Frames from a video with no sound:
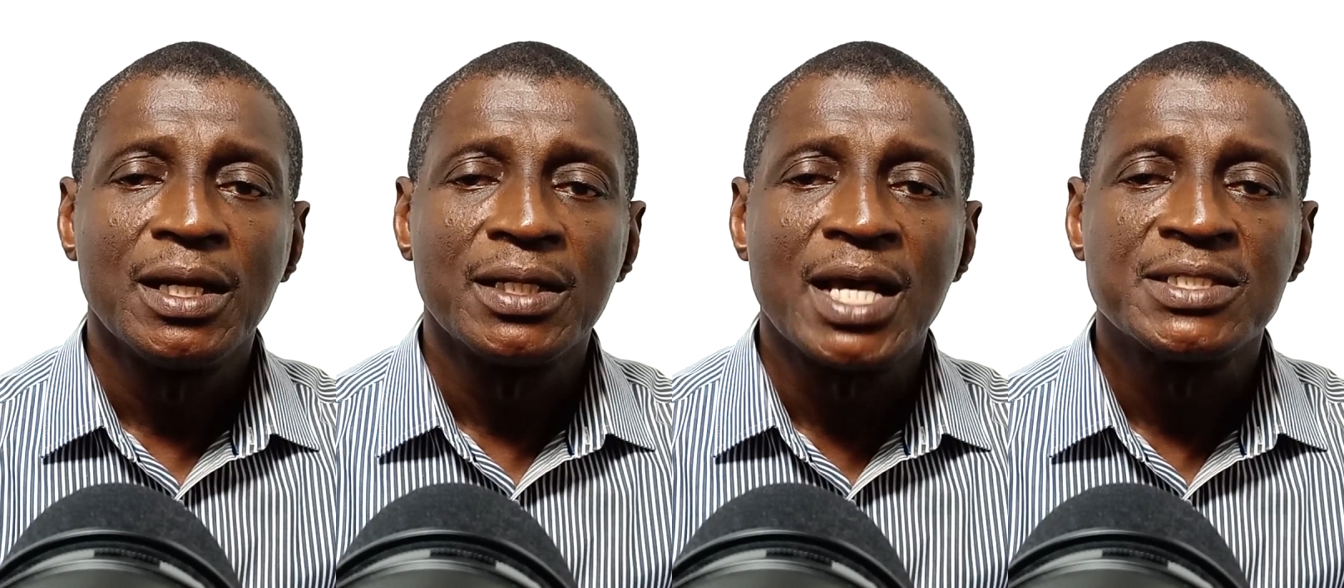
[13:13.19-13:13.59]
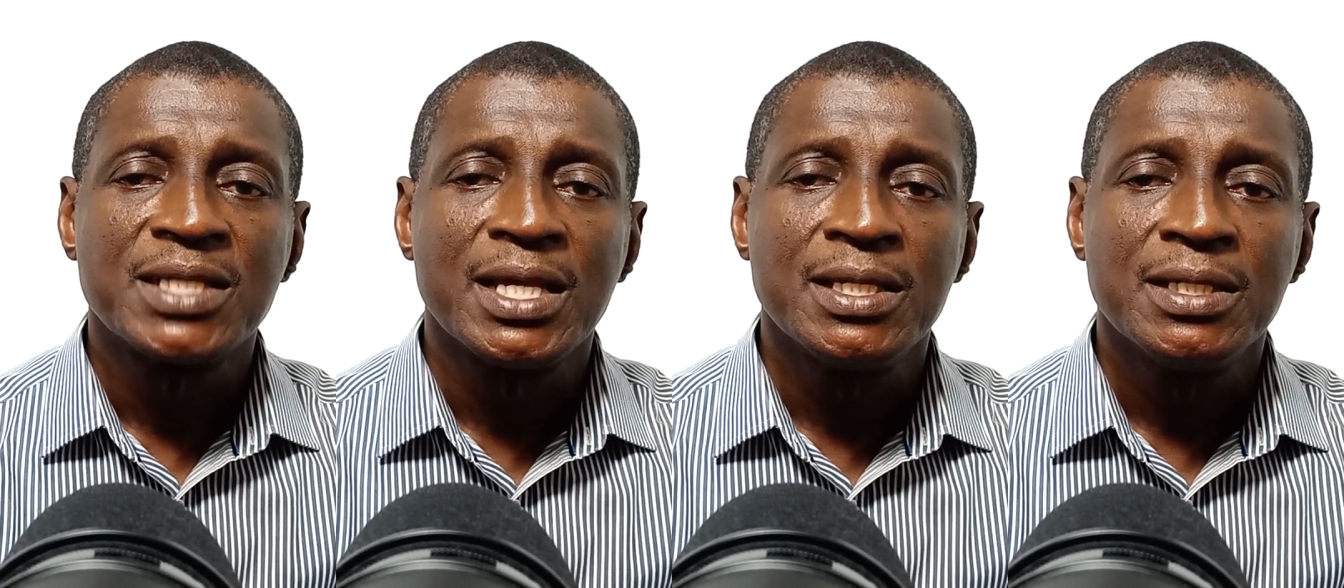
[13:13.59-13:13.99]
And I
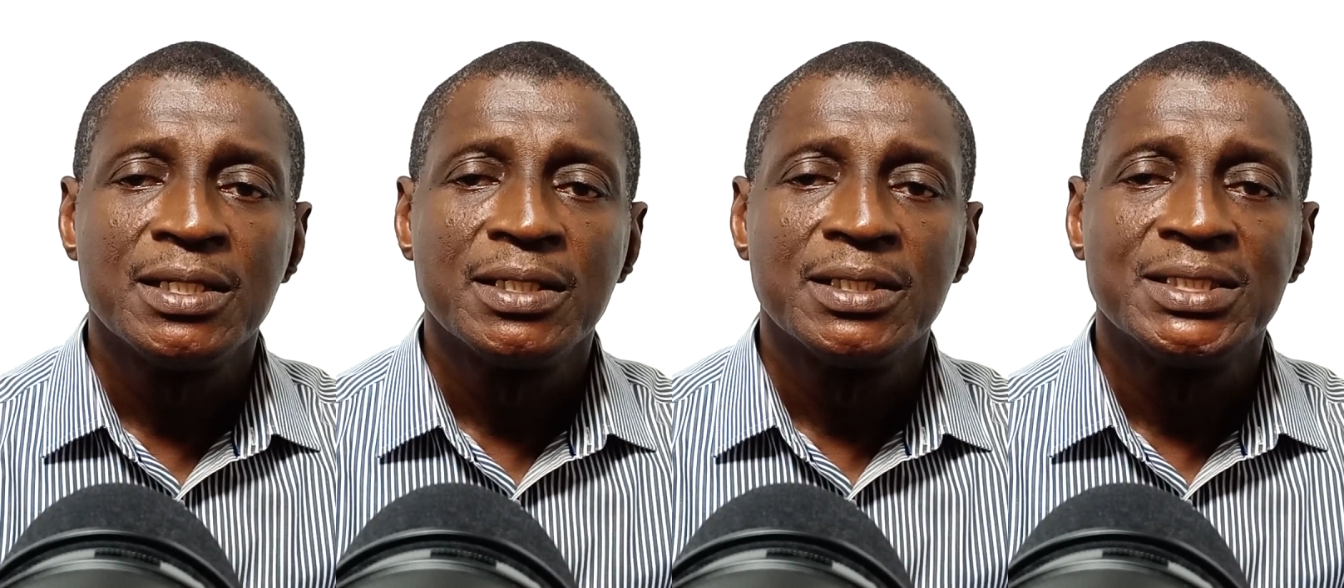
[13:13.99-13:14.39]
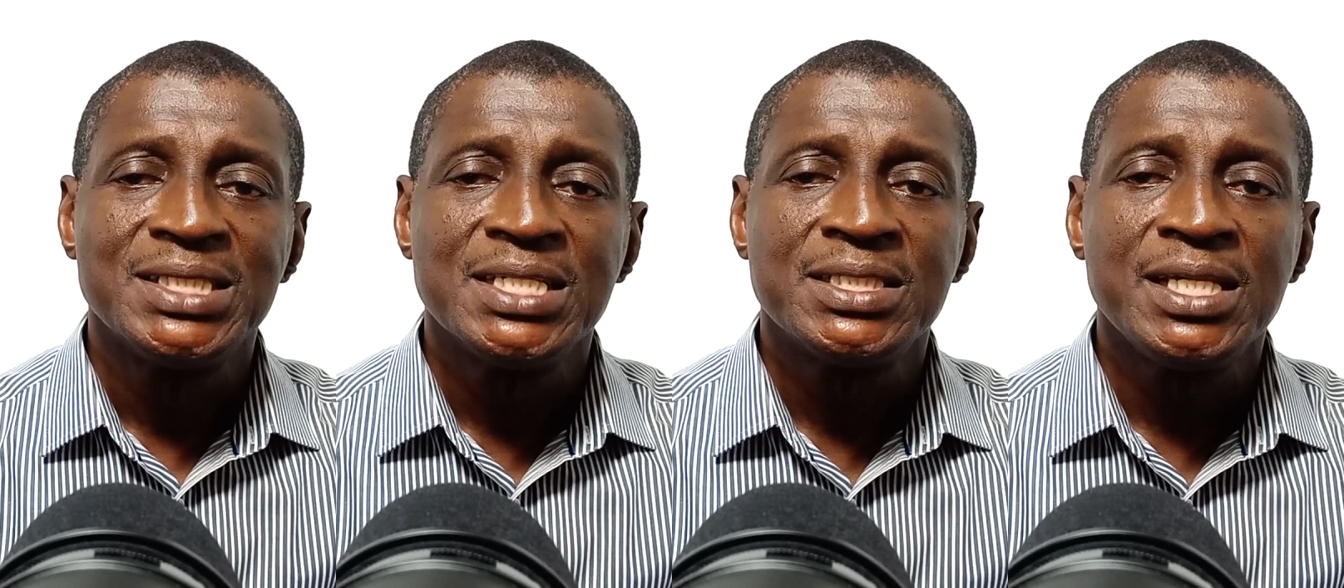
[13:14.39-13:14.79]
say,
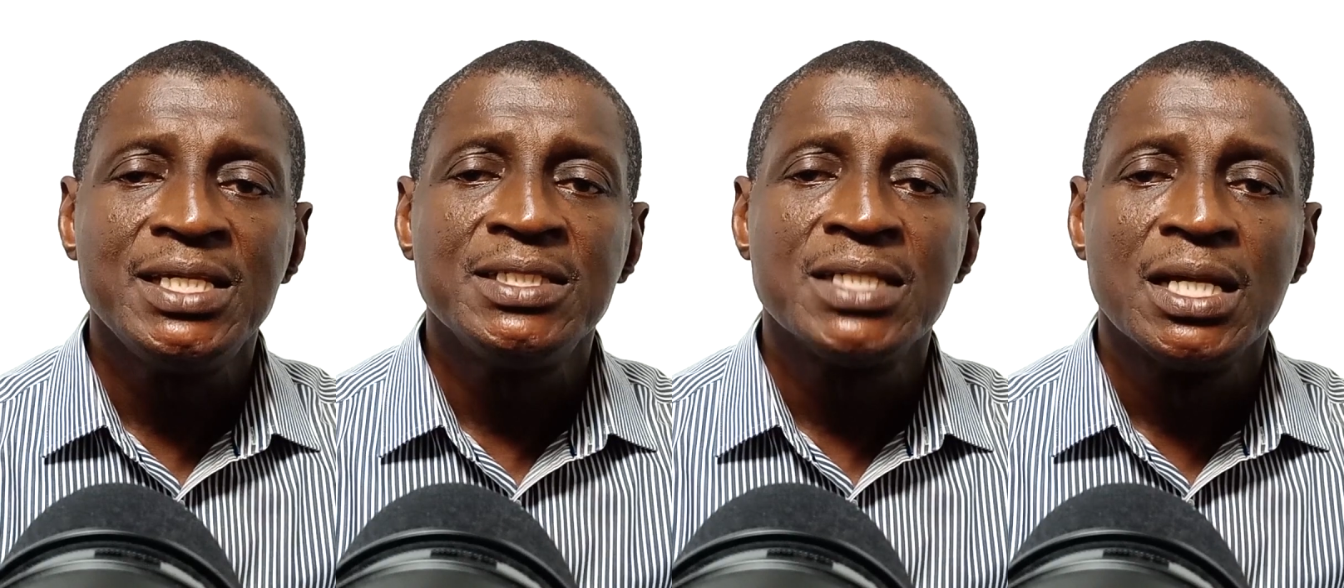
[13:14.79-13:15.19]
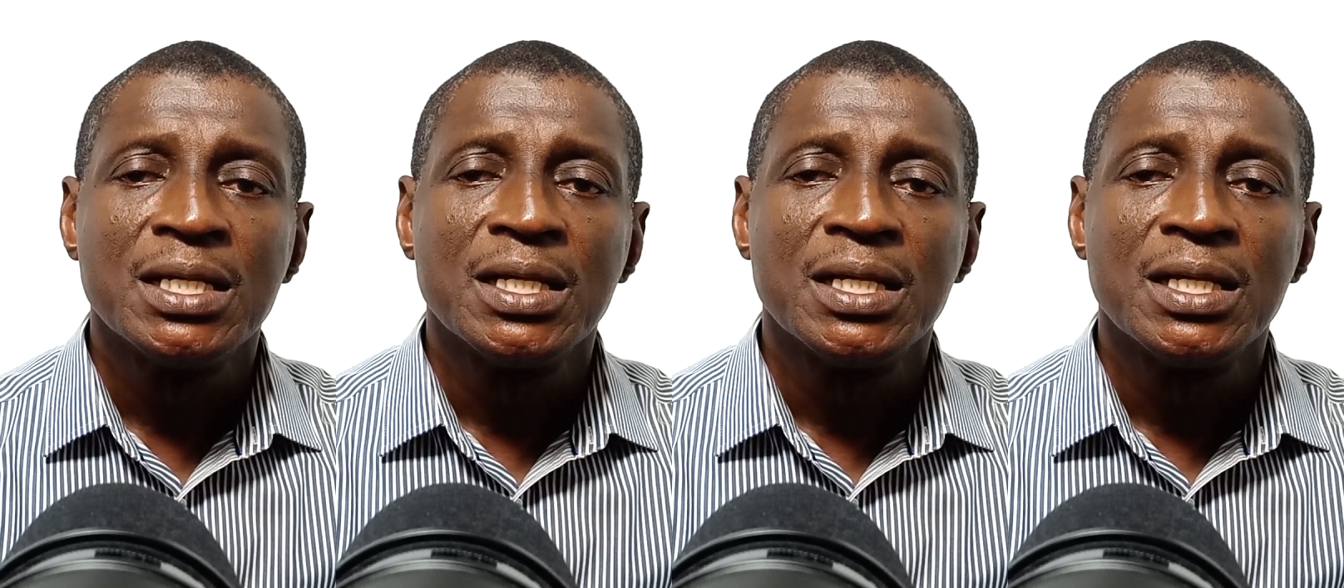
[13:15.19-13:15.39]
disease,